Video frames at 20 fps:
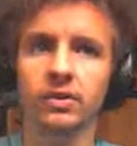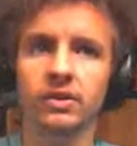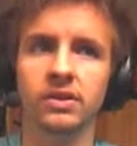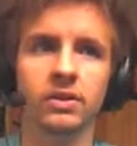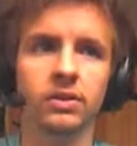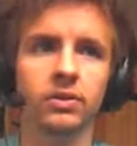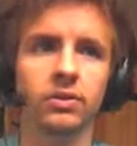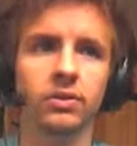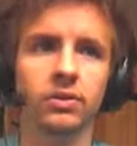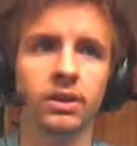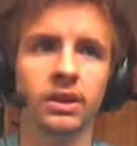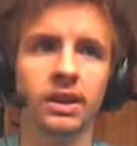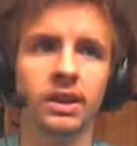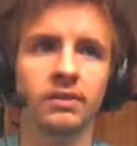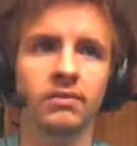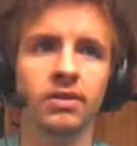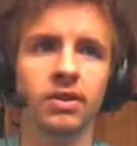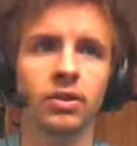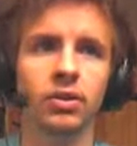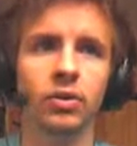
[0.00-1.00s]
to
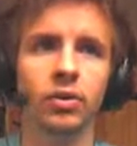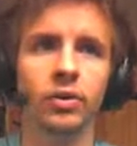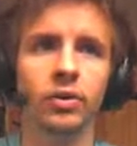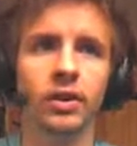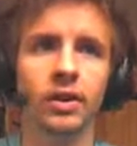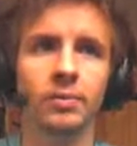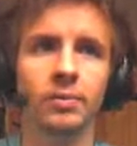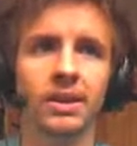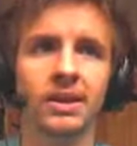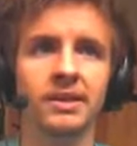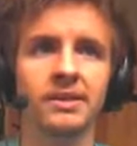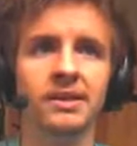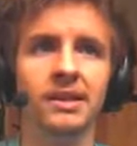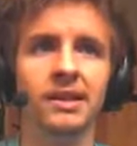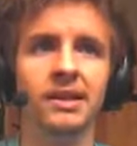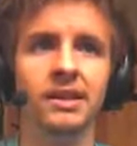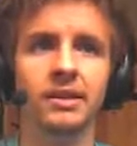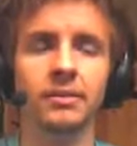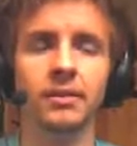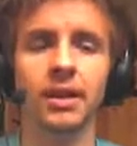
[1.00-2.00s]
give the north up
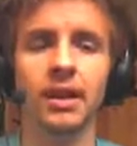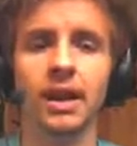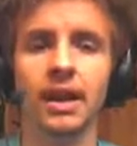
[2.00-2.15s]
easily.